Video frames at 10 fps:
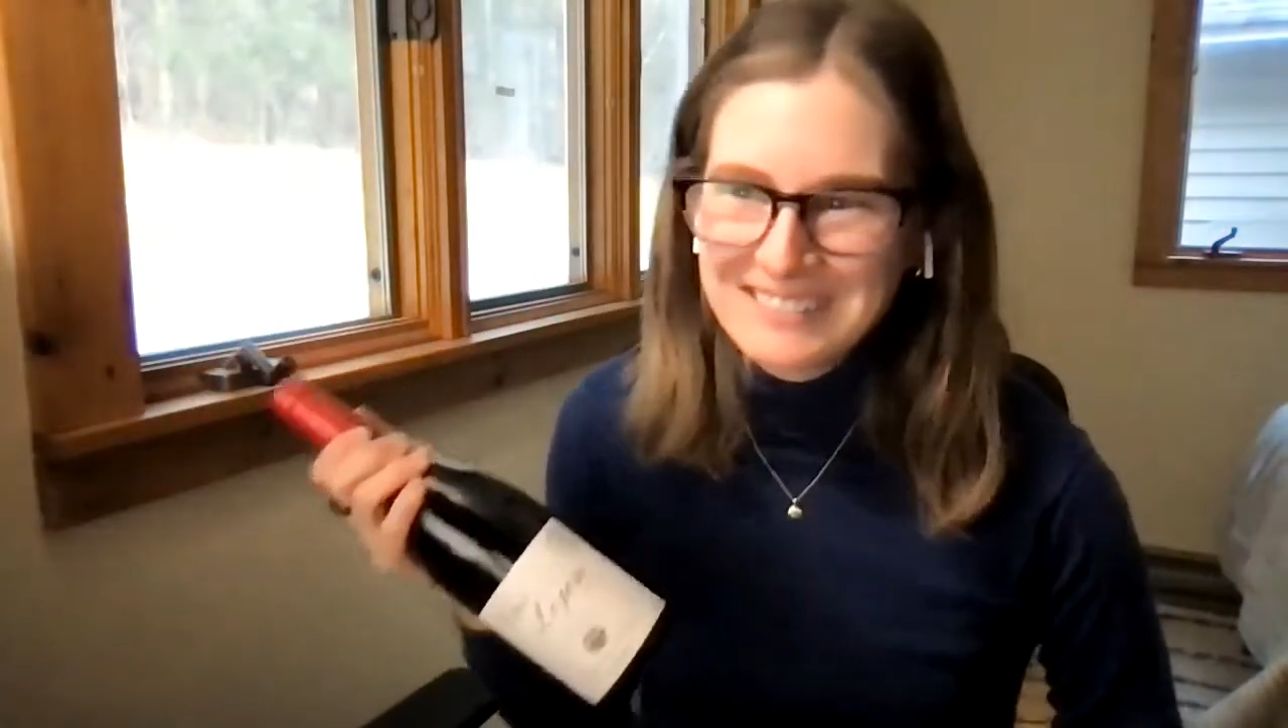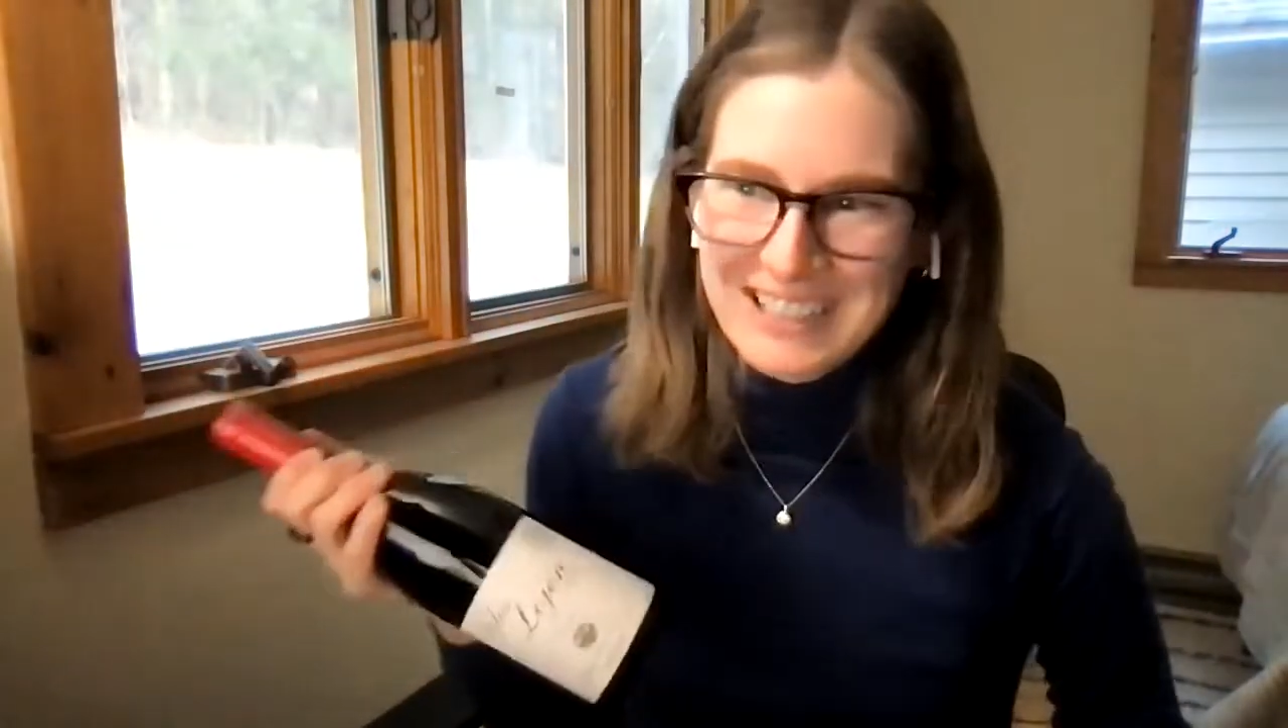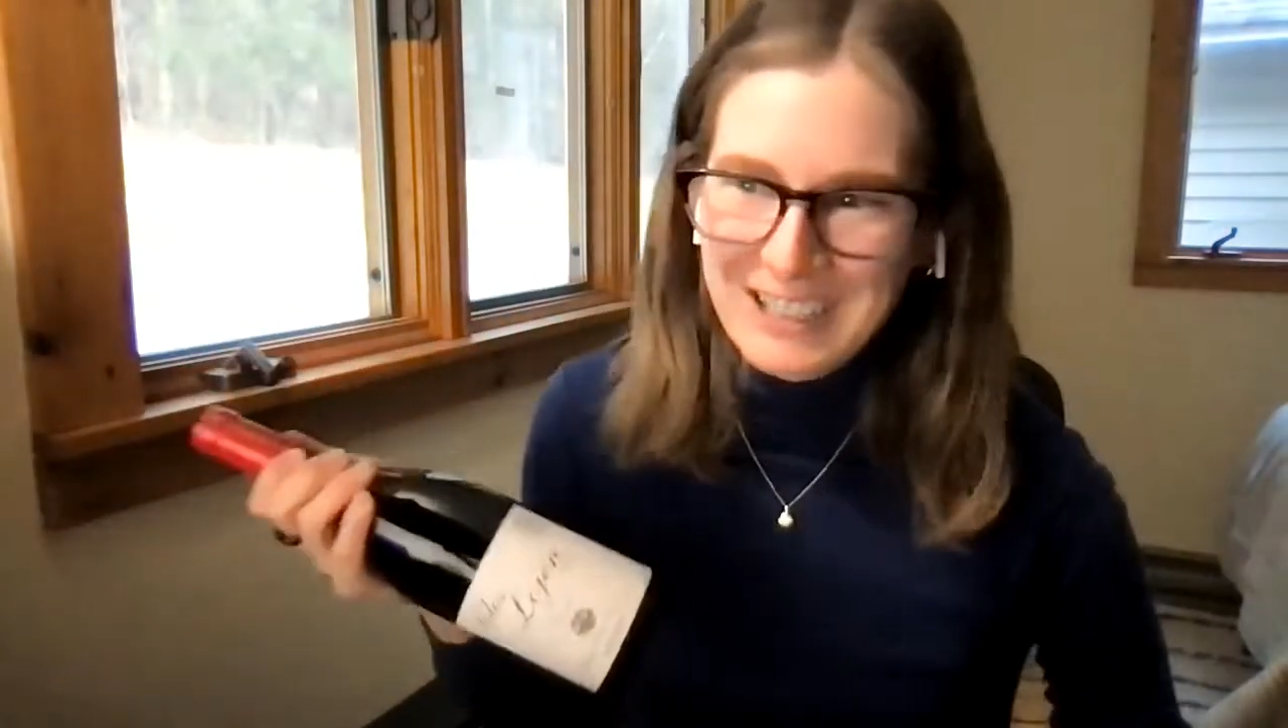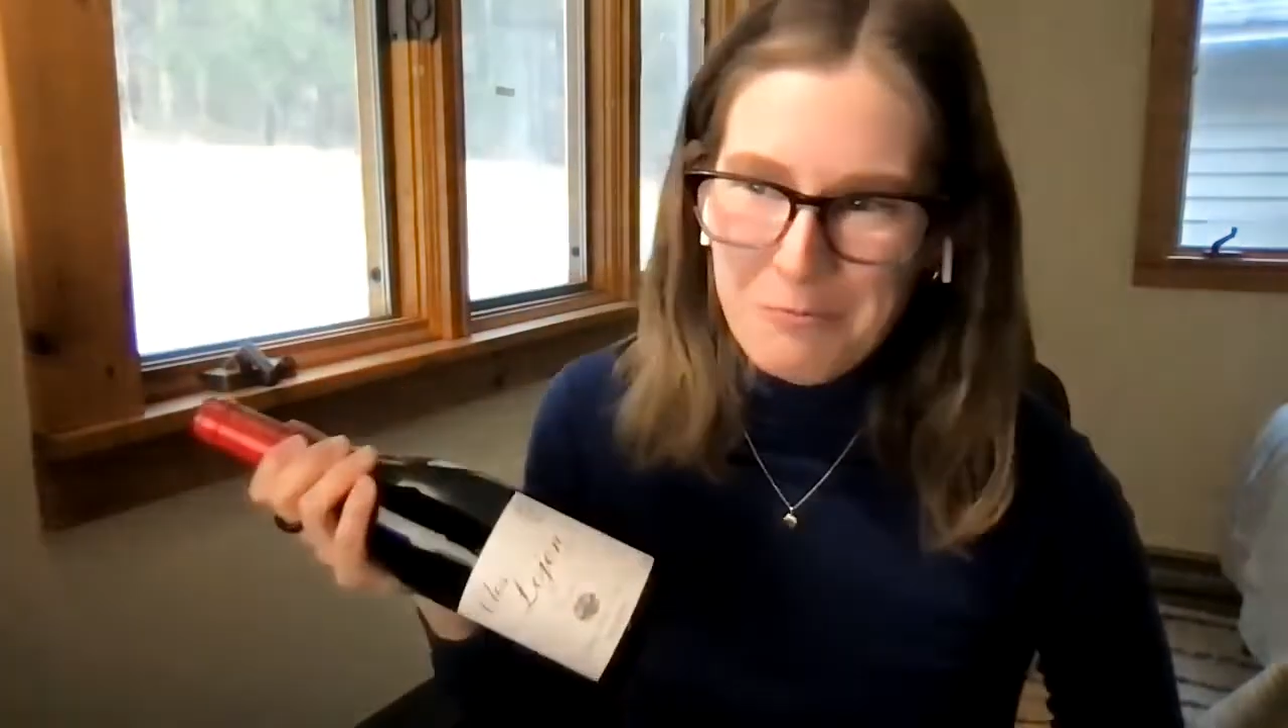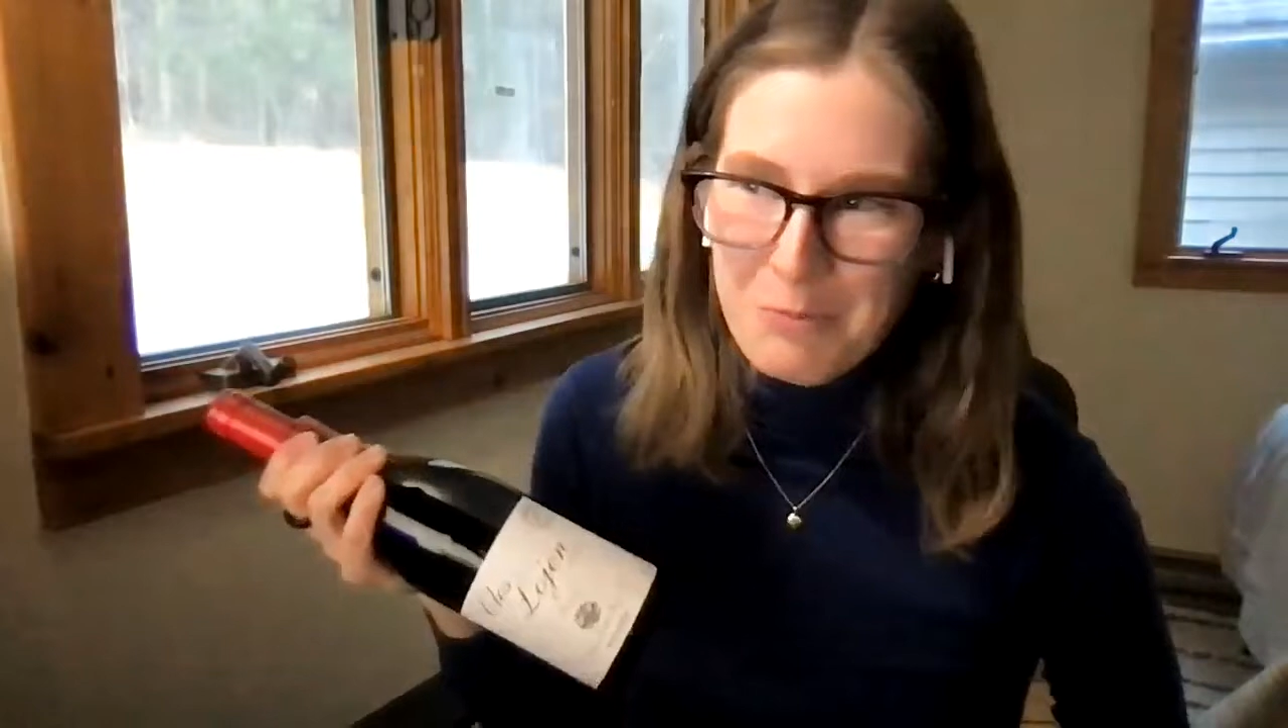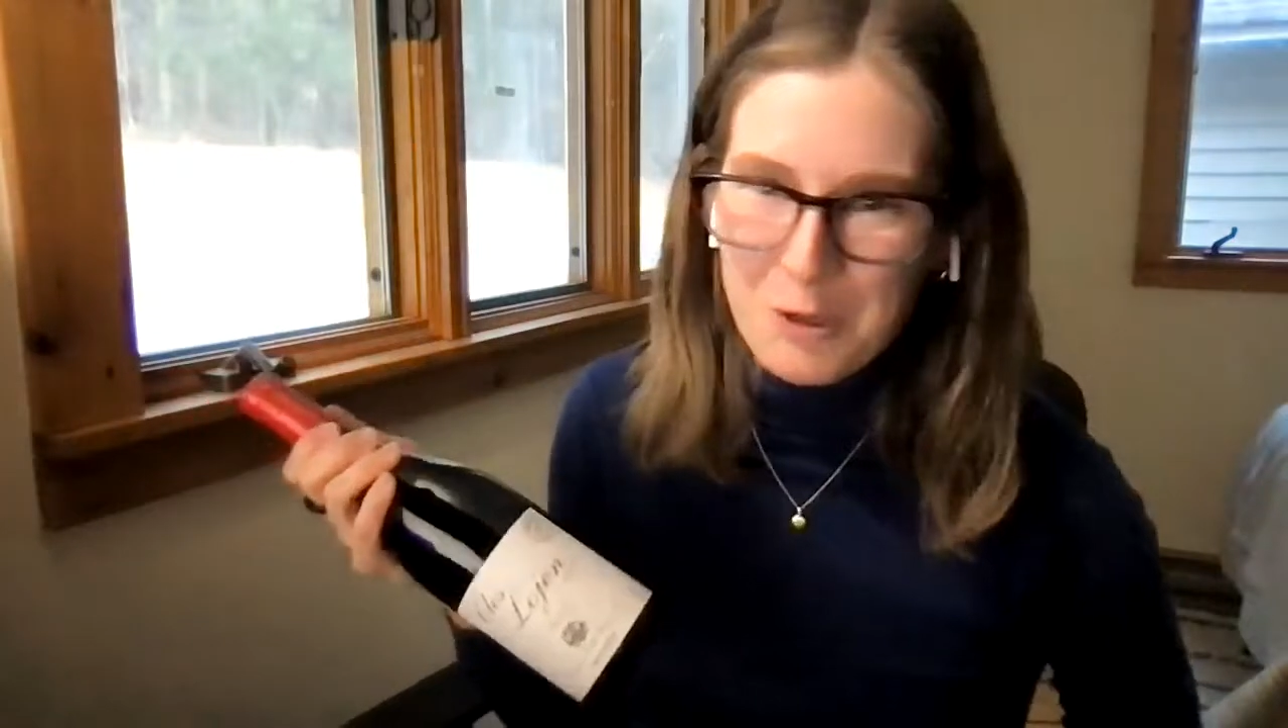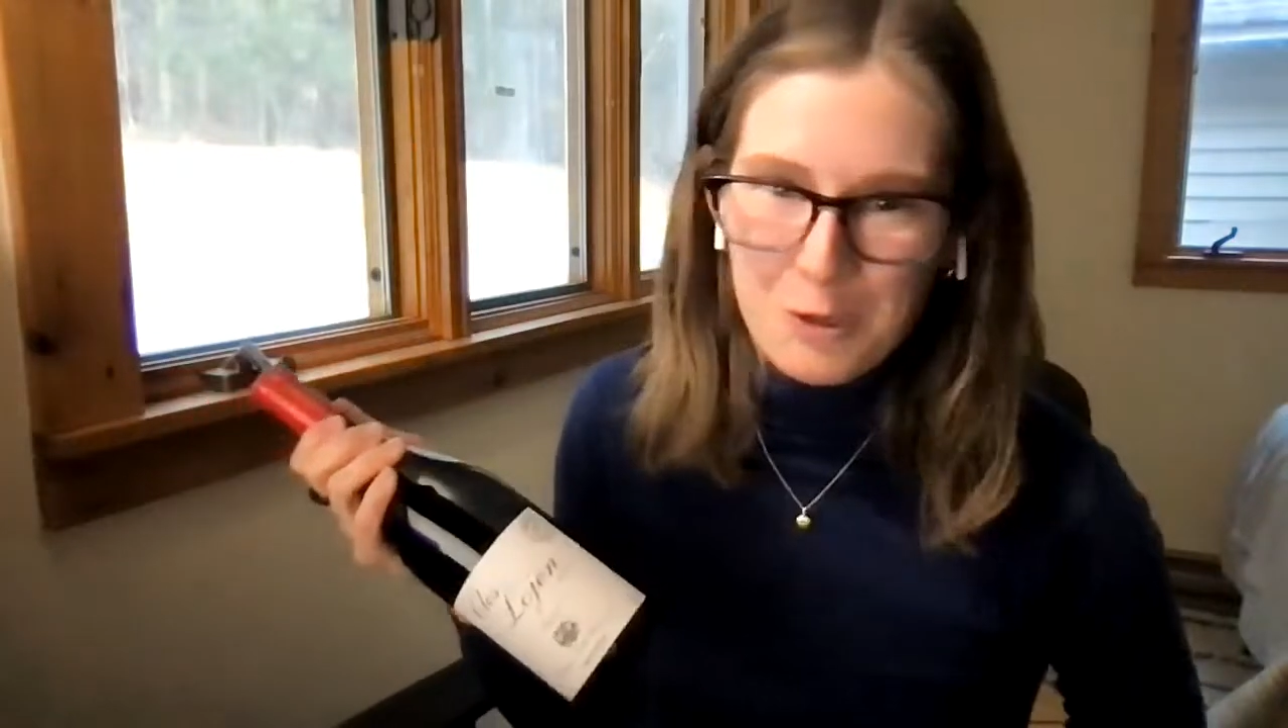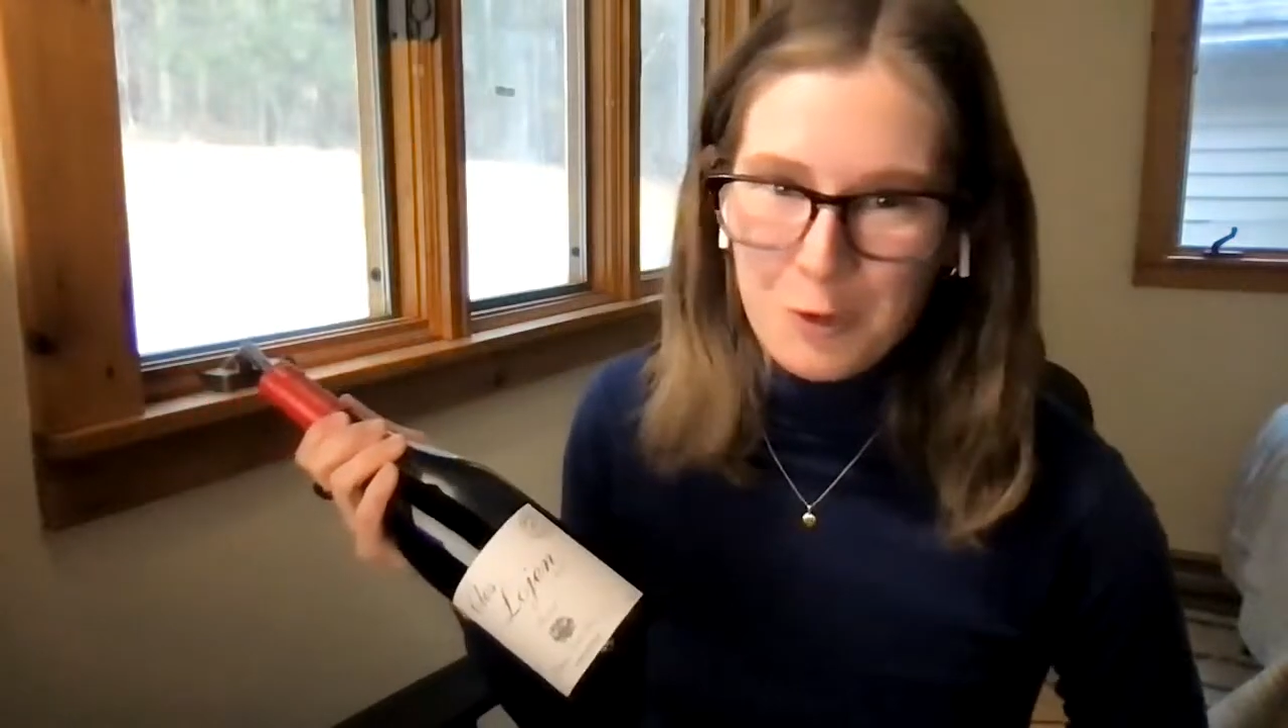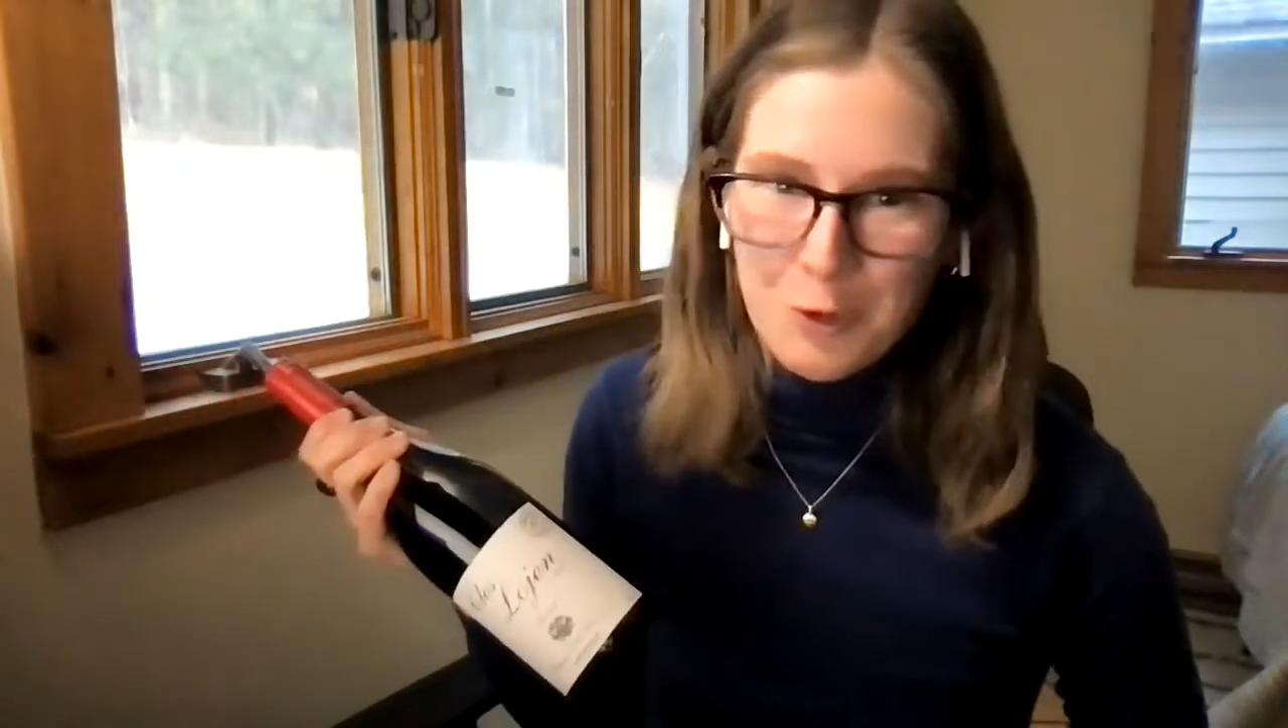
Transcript: you know, post